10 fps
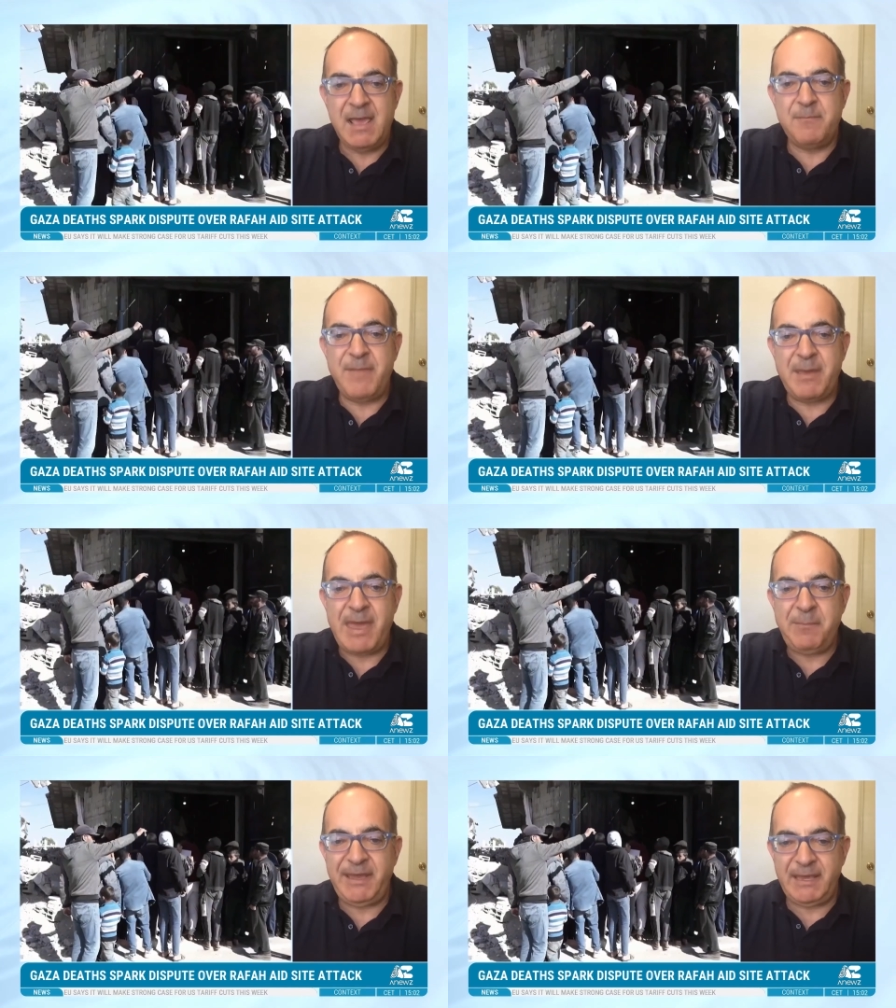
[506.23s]
there
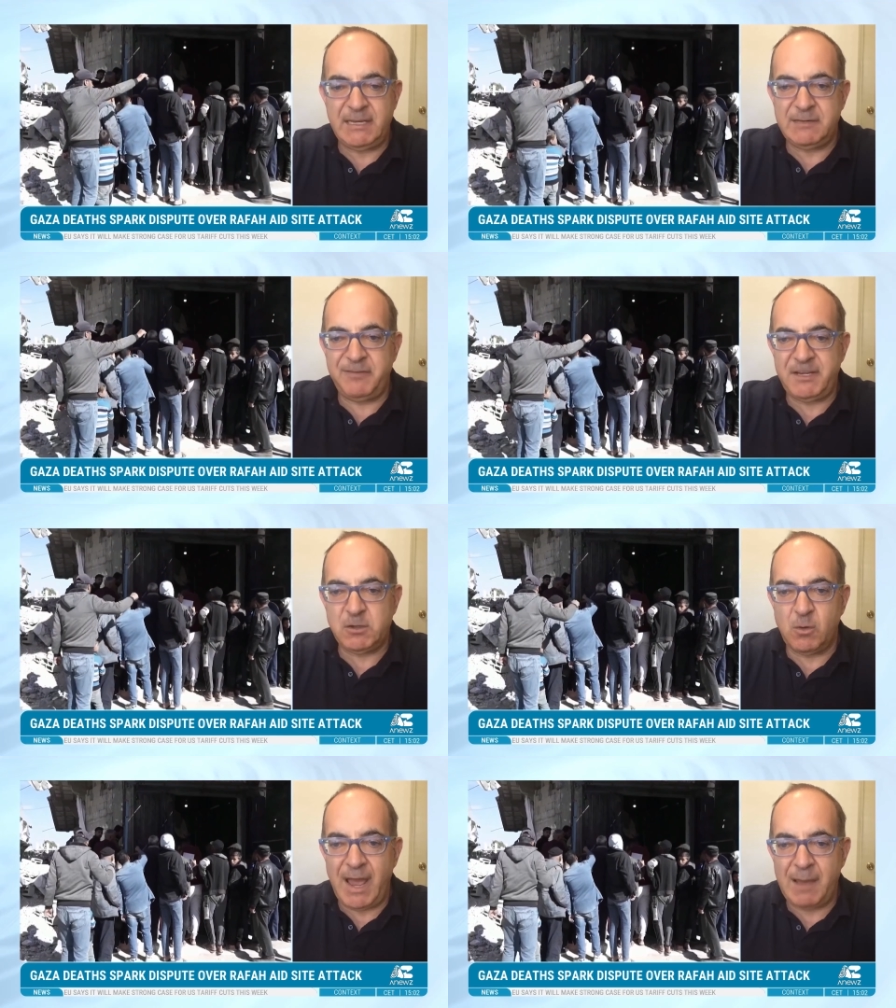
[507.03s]
may be
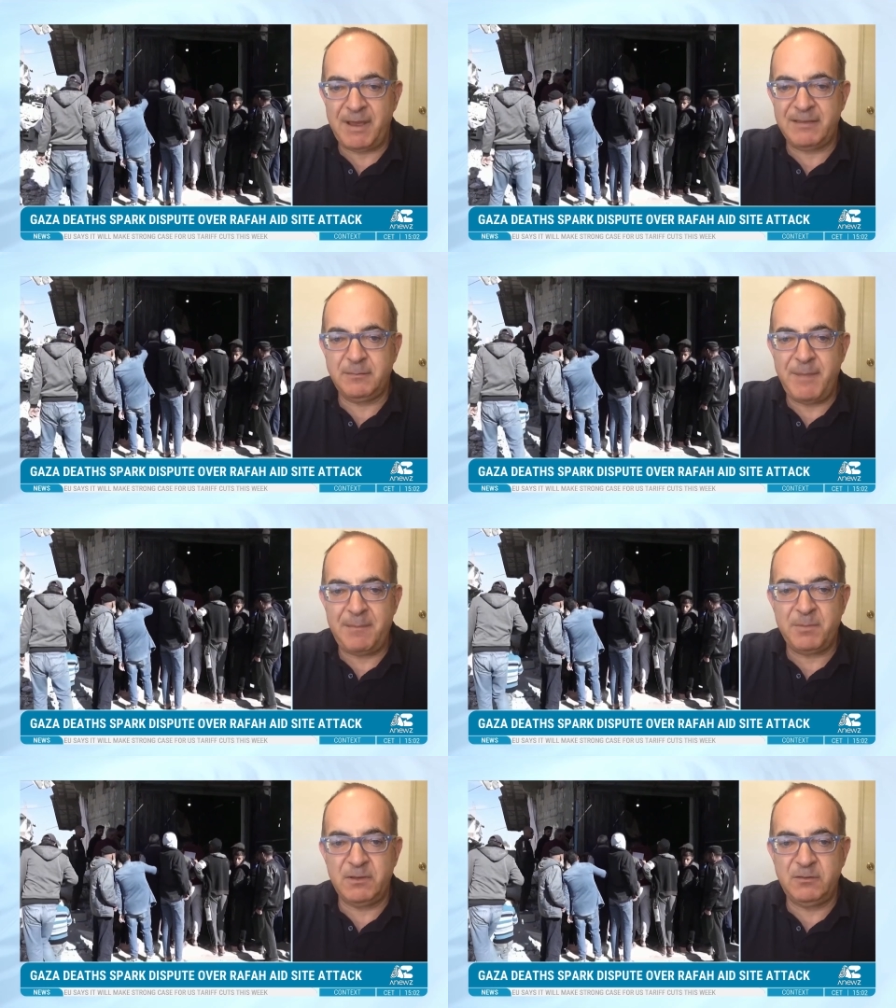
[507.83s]
individual Hamas
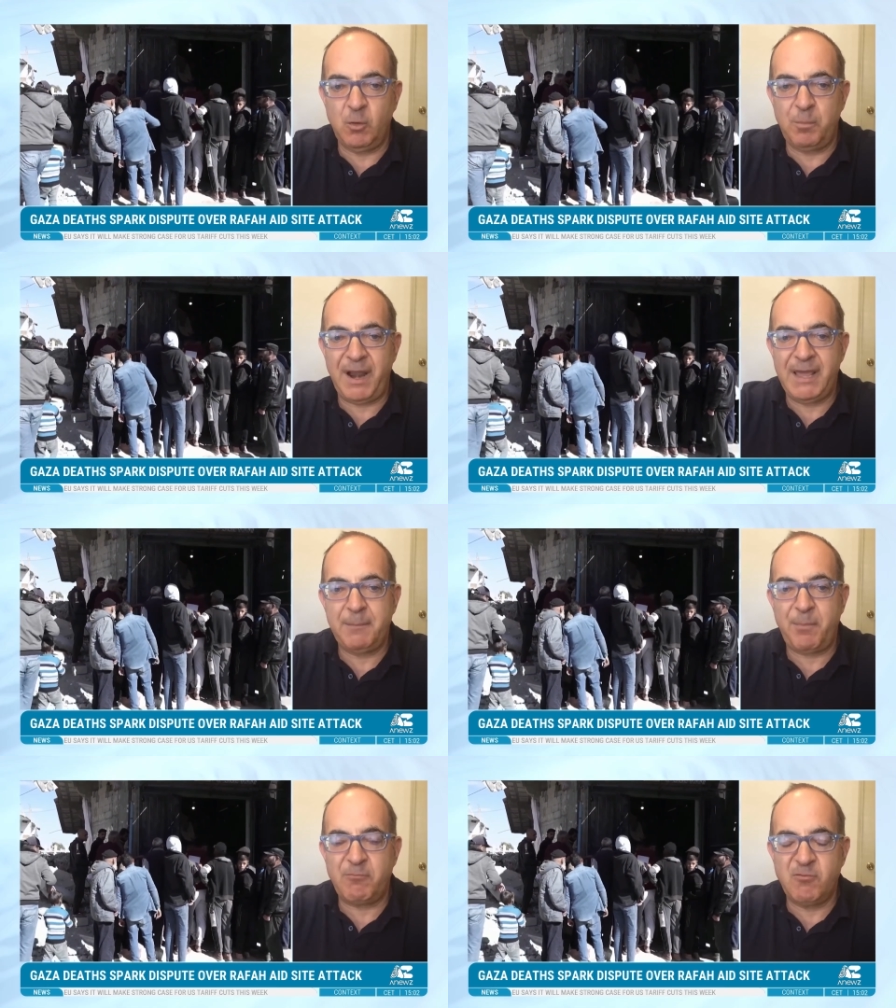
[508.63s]
members who will play
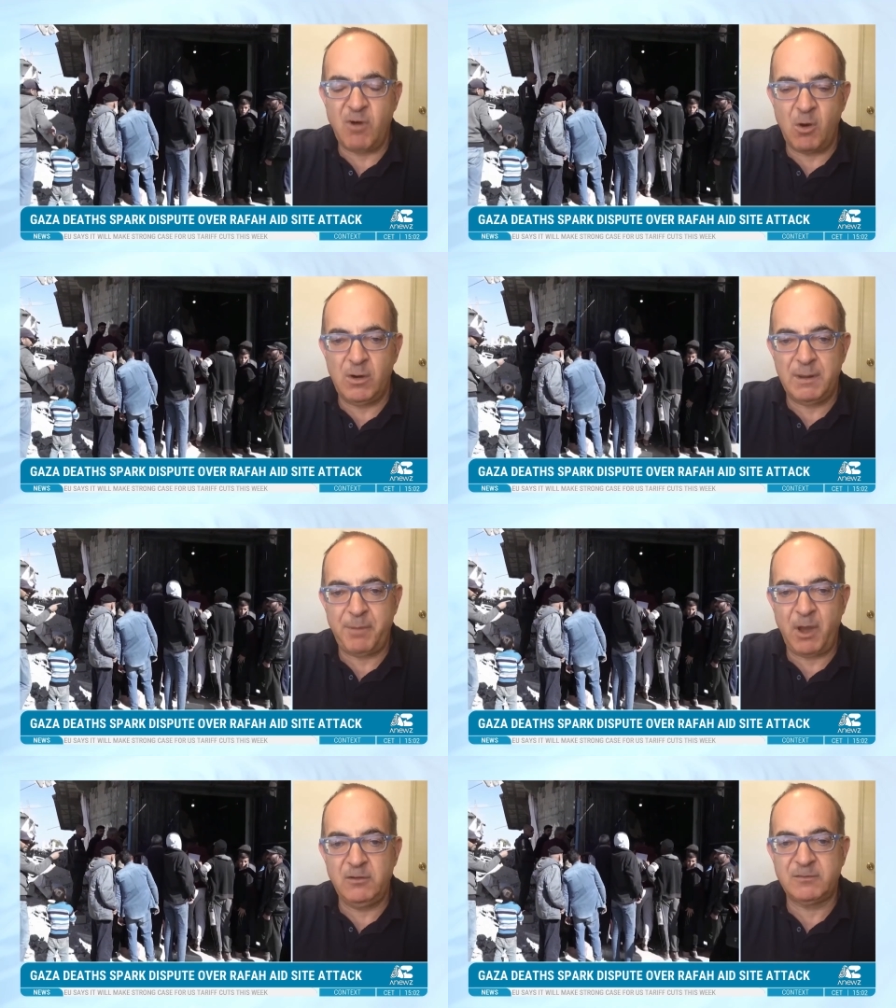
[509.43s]
a role in
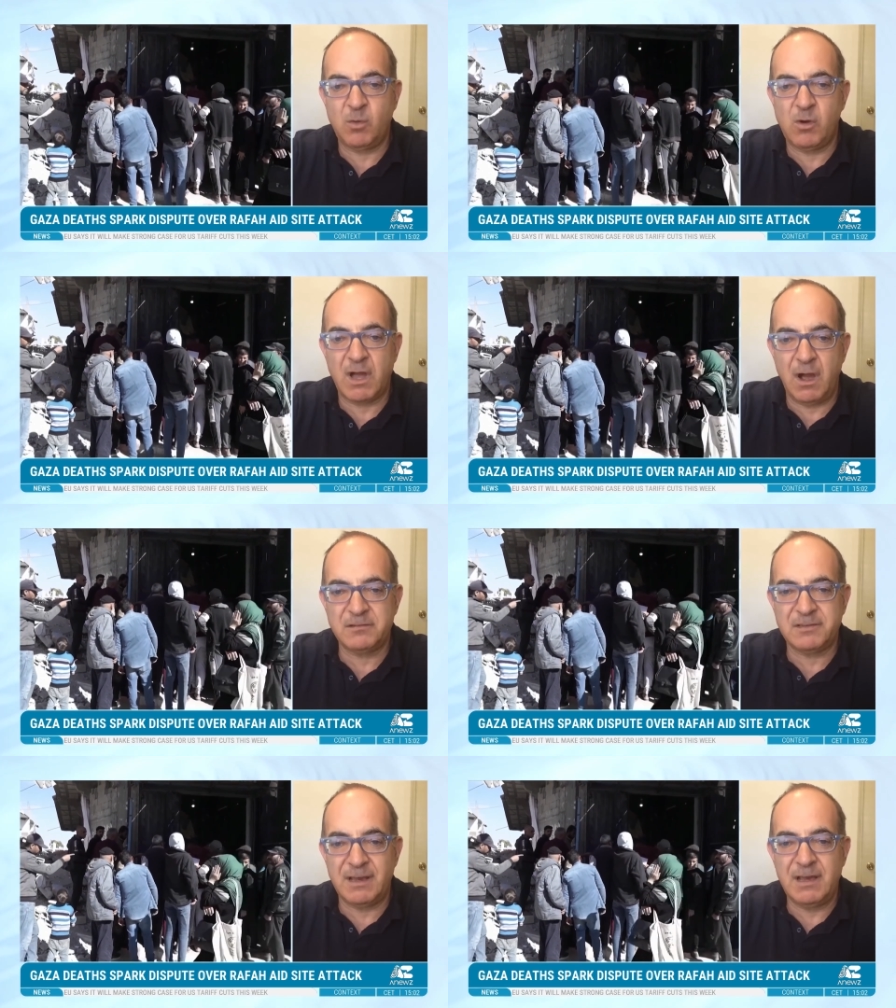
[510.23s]
post-war
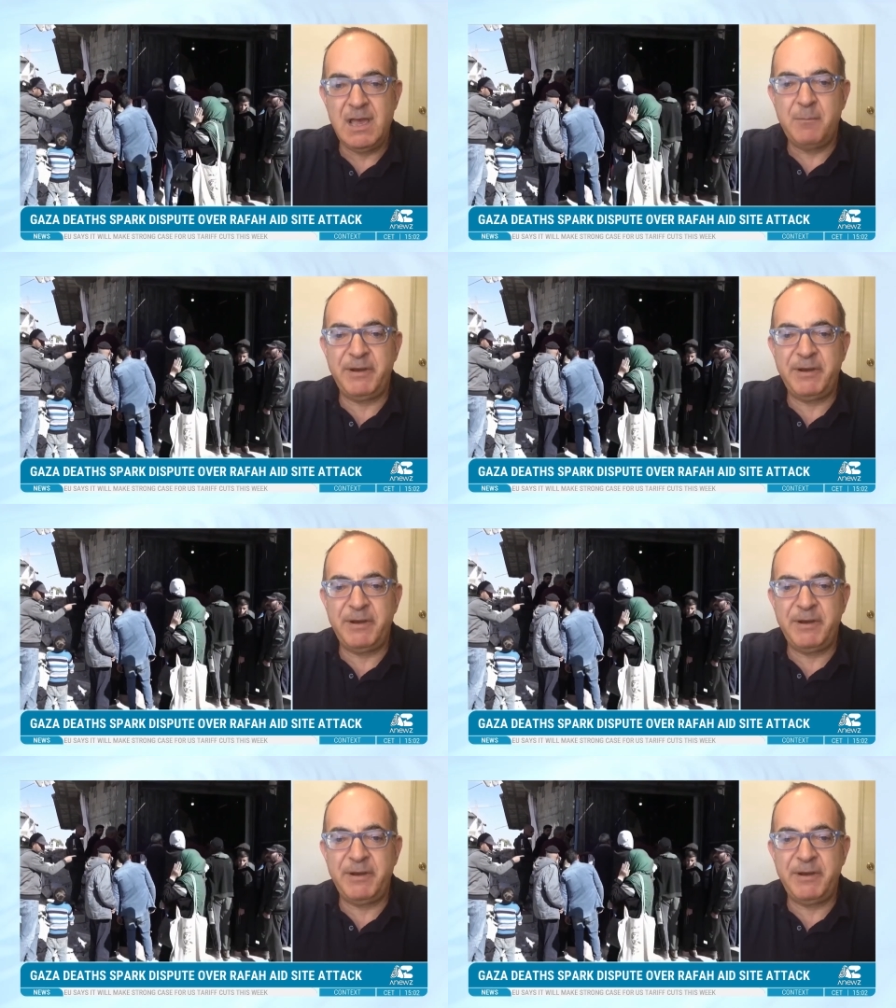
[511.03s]
Gaza,